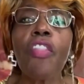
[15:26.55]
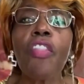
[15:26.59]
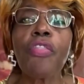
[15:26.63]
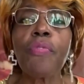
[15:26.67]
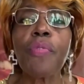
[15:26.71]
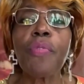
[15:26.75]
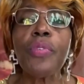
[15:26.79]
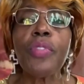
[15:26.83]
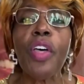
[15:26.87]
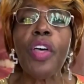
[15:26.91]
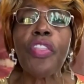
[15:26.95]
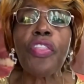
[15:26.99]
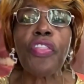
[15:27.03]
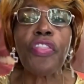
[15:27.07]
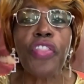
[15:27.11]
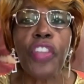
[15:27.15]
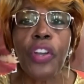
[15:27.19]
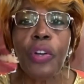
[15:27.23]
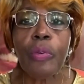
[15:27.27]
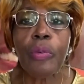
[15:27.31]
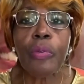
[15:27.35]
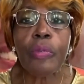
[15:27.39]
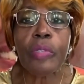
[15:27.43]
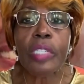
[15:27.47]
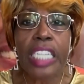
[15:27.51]
through the
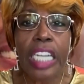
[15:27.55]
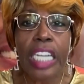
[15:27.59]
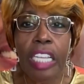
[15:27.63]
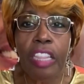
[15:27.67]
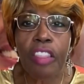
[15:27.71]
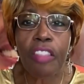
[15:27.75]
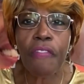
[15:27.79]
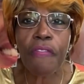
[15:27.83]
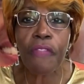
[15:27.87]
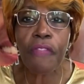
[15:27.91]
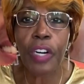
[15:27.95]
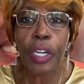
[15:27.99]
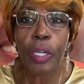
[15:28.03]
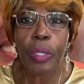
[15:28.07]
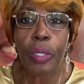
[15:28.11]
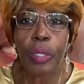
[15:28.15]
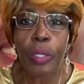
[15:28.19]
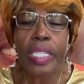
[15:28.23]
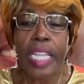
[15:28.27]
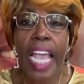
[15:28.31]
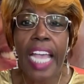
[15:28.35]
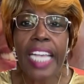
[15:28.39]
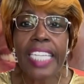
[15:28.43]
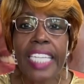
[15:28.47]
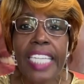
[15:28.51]
13th verse.
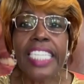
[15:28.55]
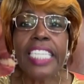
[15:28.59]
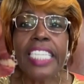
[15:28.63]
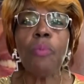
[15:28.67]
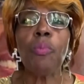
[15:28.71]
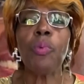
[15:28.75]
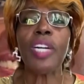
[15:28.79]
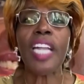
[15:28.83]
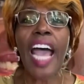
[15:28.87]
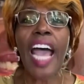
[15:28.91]
See, when